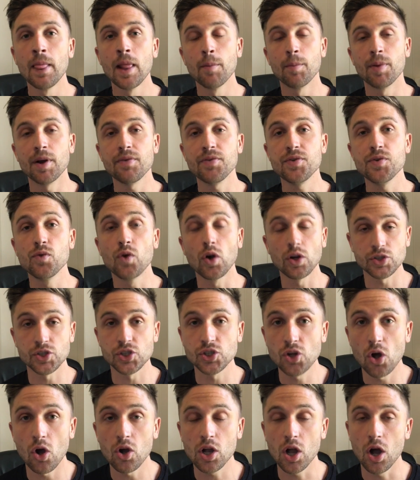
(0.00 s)
But if you've got
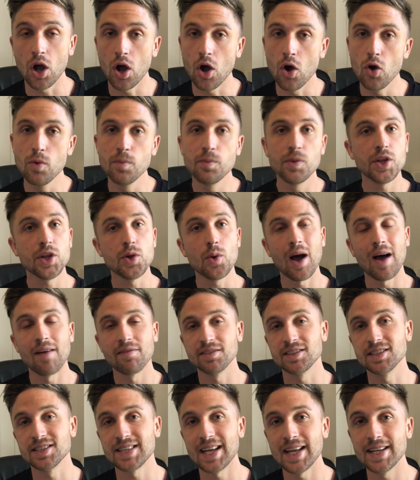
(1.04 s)
stock at home that you
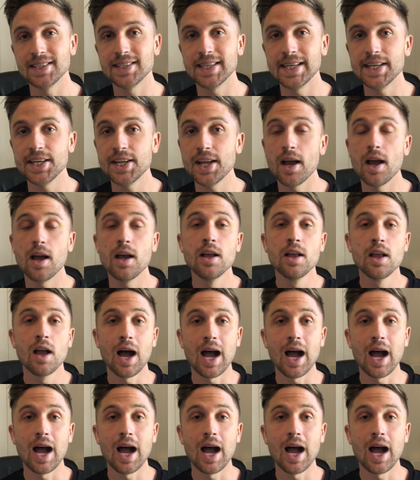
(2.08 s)
haven't sent in yet,